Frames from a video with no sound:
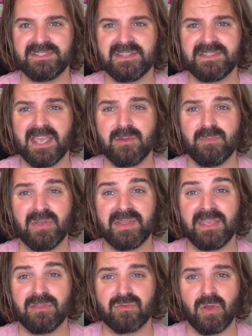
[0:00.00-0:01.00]
the second book
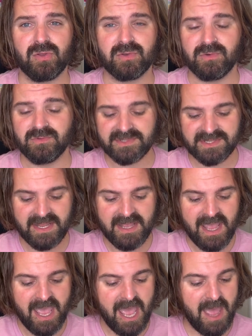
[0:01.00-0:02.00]
in the Chronicles.
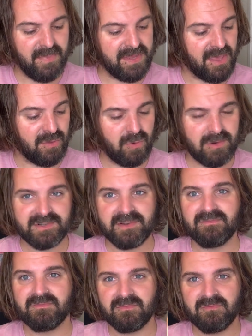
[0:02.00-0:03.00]
But yeah, The
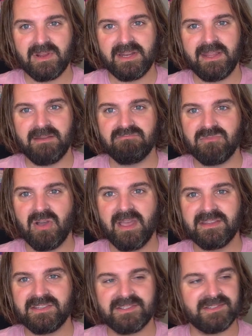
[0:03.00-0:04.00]
Warden, really
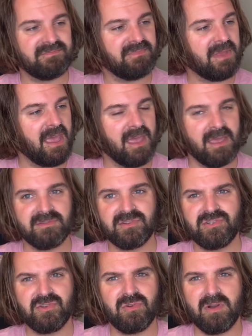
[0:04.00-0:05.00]
nice,
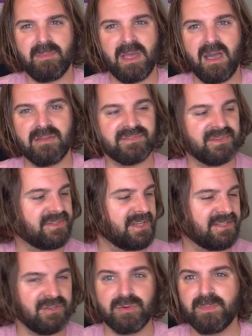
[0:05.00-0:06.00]
short, about
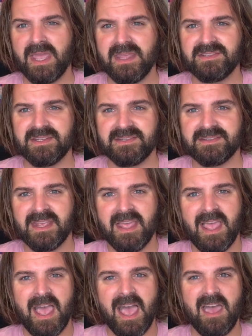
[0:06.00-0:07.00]
160 odd pages,
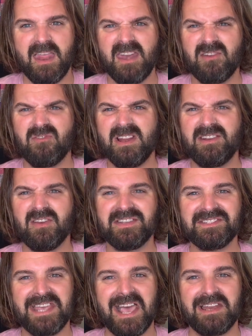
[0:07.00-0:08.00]
and a really
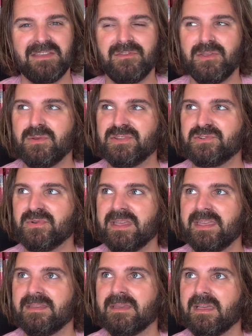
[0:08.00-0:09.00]
nice tale. If you
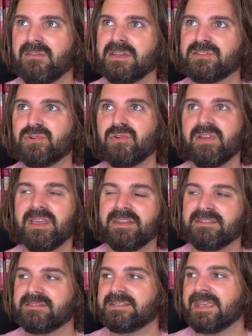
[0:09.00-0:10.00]
enjoy a
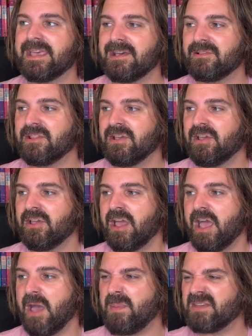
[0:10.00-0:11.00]
Victorian tale
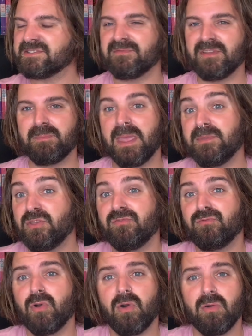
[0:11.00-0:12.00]
about something maybe
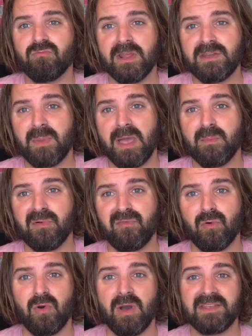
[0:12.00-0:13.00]
you've not read about
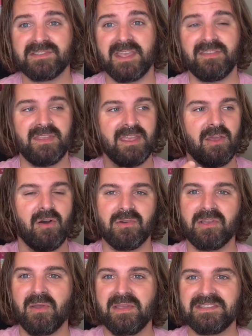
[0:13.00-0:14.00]
before, I say the
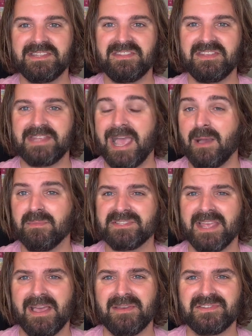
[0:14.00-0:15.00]
ongoings in this
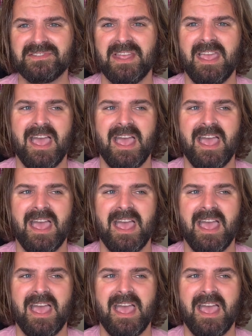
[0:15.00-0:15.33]
almshouse,